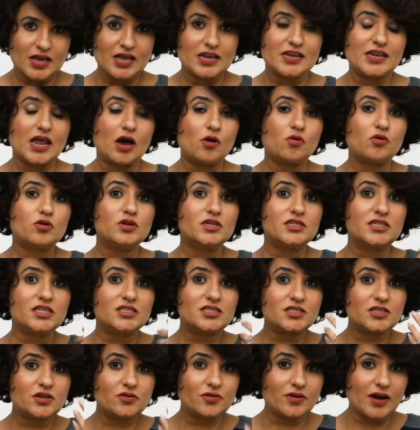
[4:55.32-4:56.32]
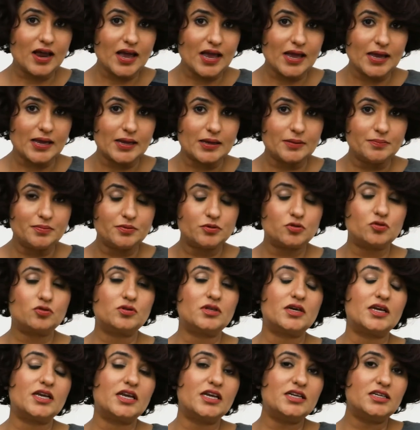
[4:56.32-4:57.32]
Now, describe through
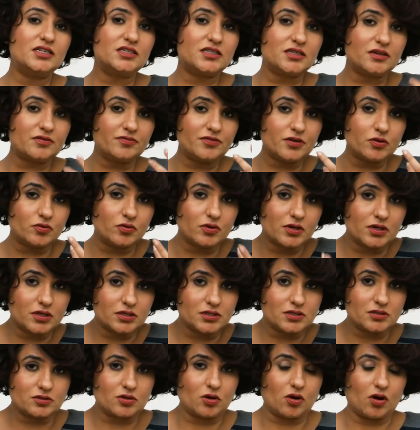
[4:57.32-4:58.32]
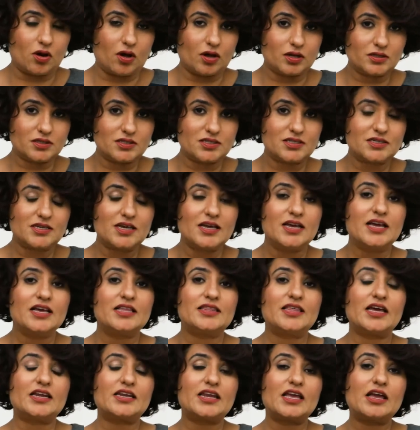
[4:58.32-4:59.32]
the interviewer's thoughts
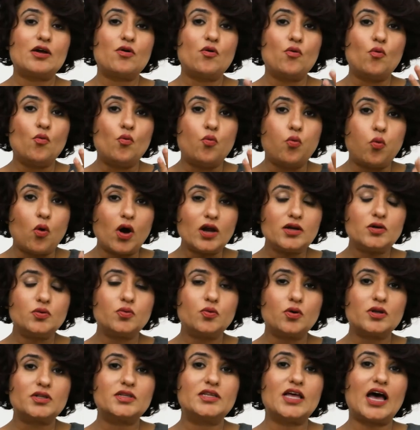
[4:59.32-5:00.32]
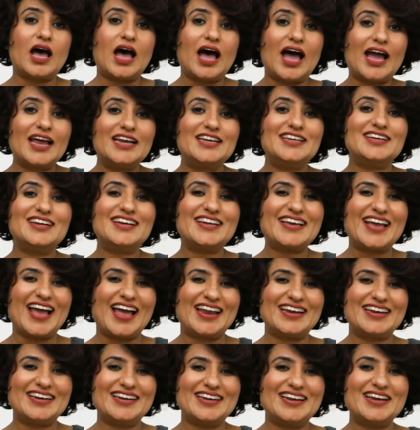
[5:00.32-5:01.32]
that what would the ideal
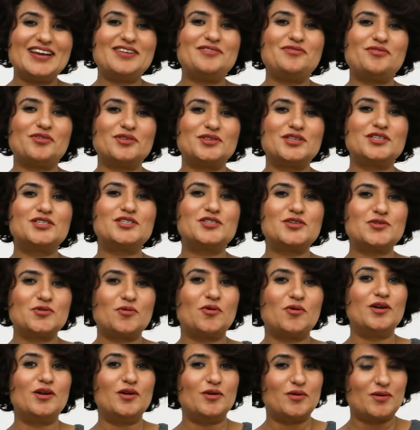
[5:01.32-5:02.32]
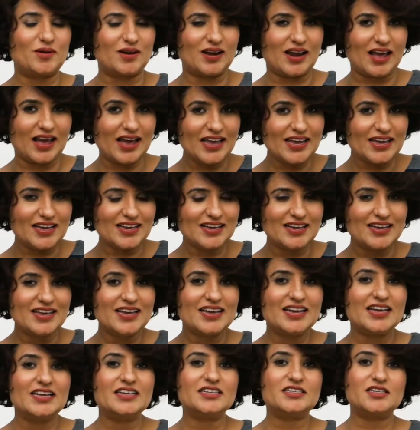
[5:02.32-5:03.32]
candidate for this look like
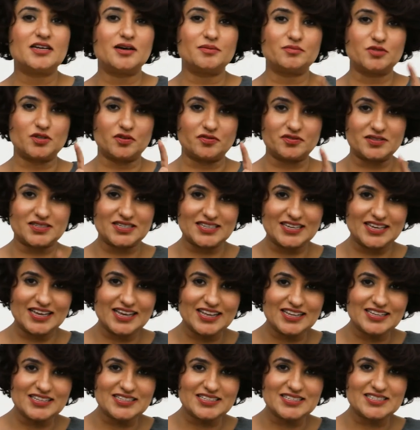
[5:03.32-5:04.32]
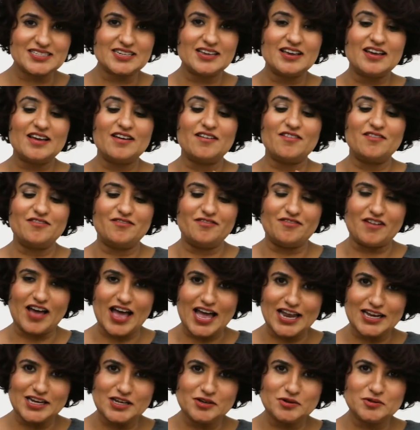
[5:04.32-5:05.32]
in terms of skills,
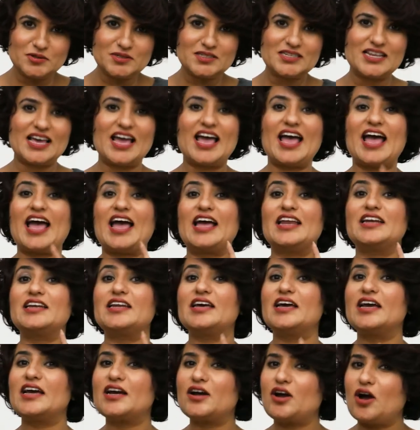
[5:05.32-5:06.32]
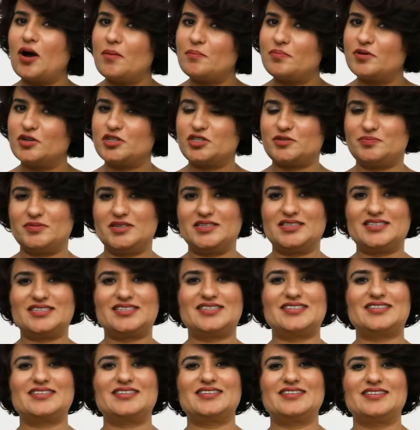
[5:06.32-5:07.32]
values, and
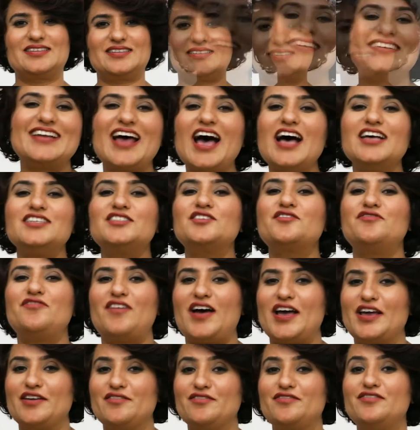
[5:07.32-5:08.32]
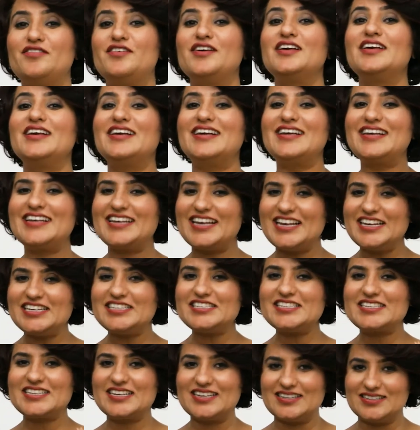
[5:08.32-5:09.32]
accomplishments. Task 5, key
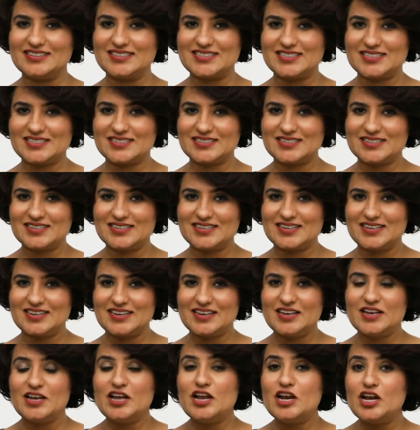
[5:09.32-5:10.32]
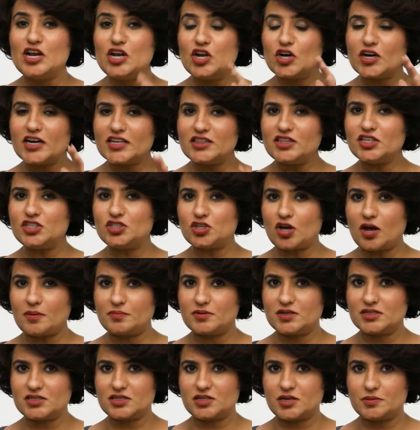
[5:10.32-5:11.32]
skills. Look at the
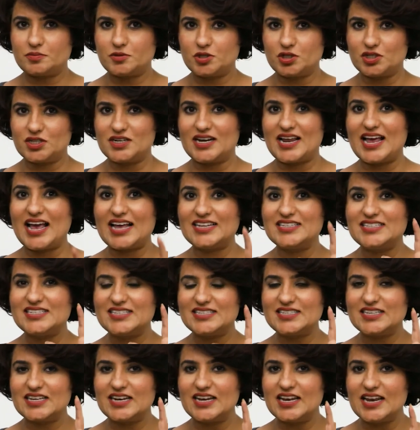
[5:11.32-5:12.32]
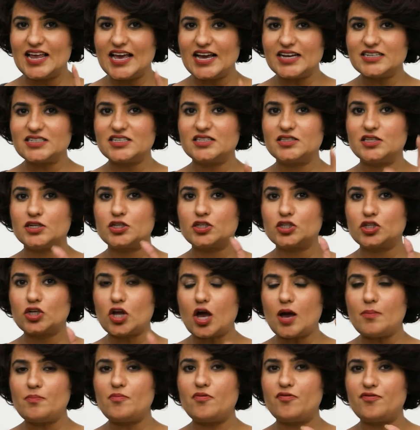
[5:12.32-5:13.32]
job description and select the
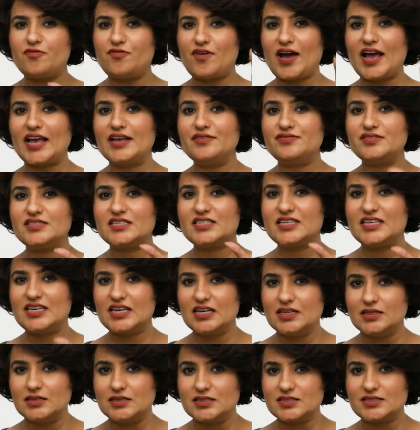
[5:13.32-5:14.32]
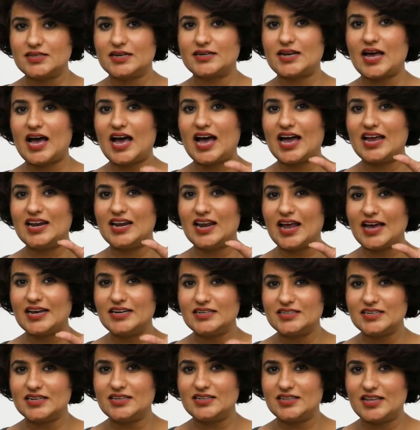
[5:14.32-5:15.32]
top 5 skills that are
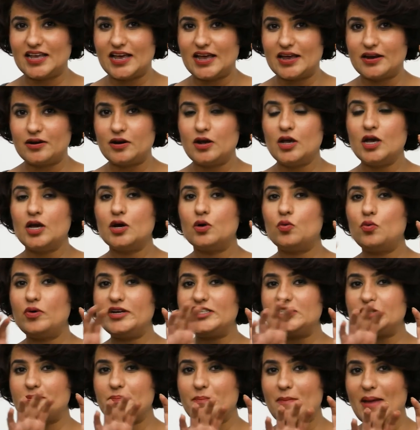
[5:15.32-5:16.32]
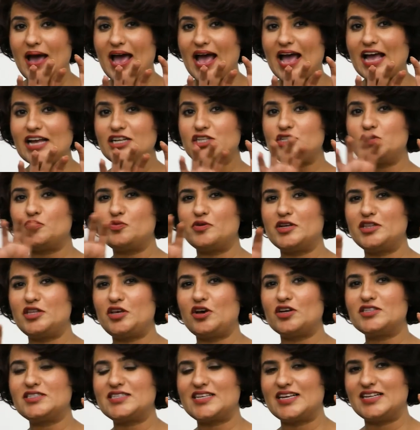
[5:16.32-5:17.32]
highlighted there which match with
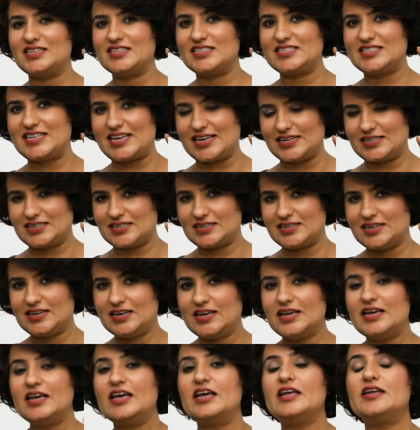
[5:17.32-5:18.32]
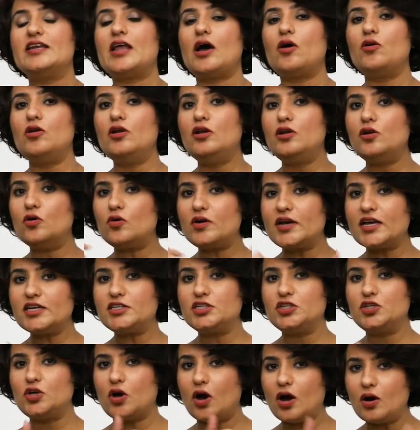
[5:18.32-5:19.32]
your skill set. Now look
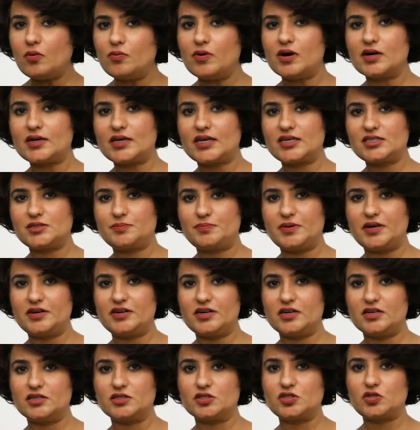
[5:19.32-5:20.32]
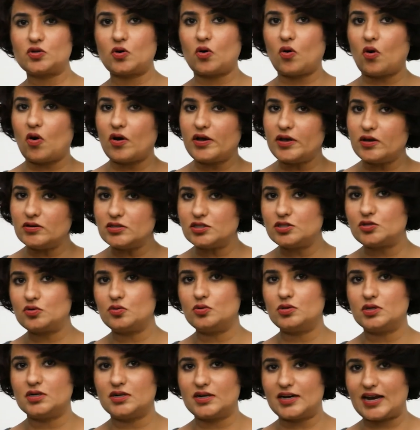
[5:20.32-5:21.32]
at your work experience or your
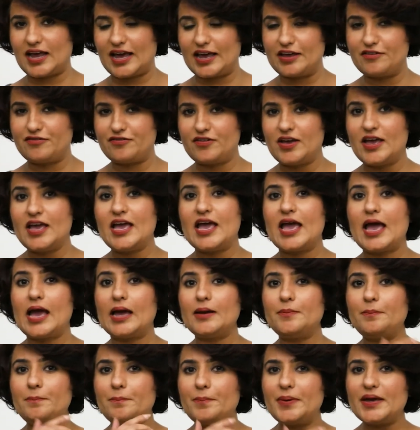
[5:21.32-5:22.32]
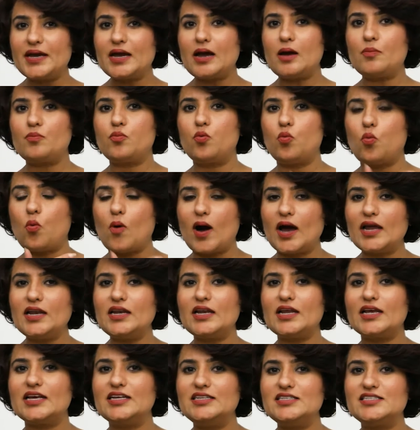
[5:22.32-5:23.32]
student life and pick up
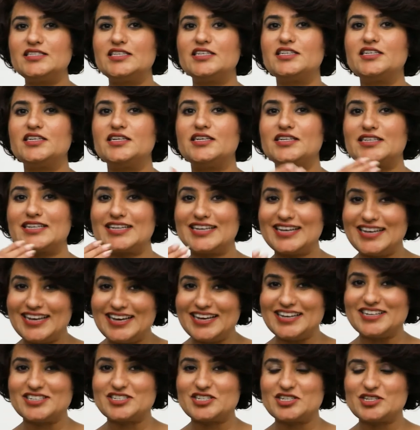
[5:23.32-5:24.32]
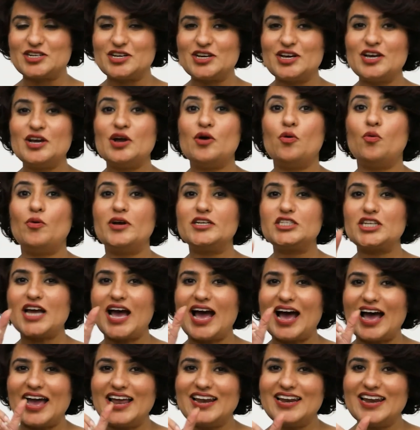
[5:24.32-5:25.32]
one incident each which
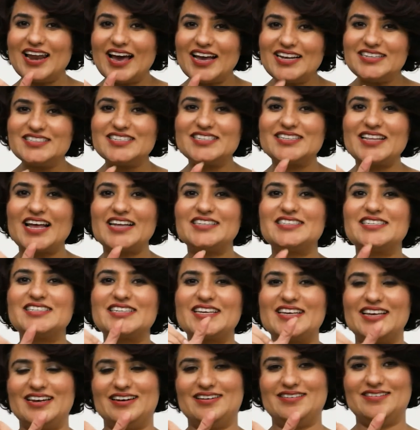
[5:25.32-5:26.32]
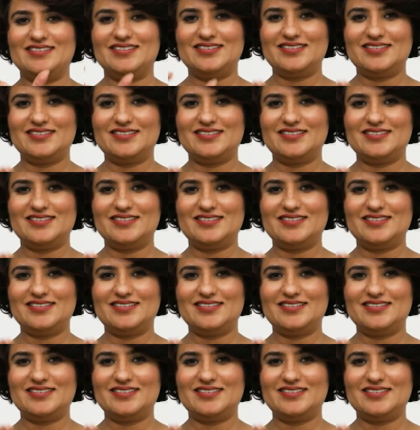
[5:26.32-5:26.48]
highlights that skill.